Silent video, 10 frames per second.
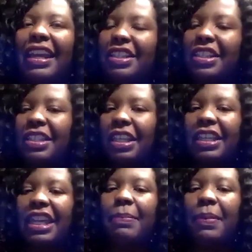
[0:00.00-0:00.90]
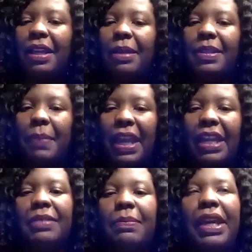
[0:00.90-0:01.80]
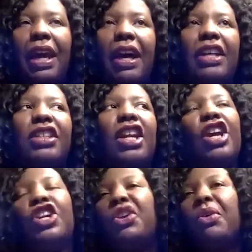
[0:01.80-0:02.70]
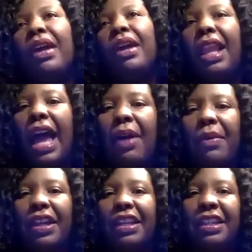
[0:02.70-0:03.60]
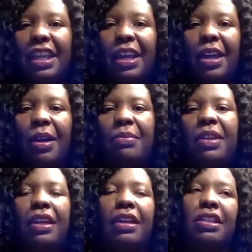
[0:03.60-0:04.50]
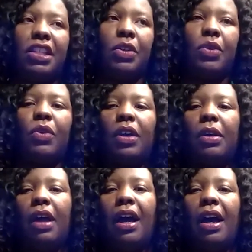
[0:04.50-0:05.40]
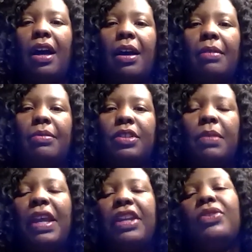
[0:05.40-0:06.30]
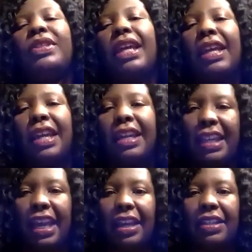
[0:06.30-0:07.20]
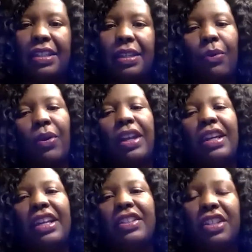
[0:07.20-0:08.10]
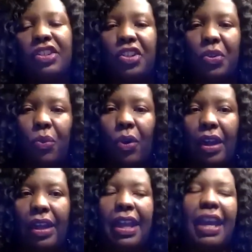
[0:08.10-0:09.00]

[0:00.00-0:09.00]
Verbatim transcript: It's just keeping up space because you're allowing them to um, to make you second guess what it is that you want.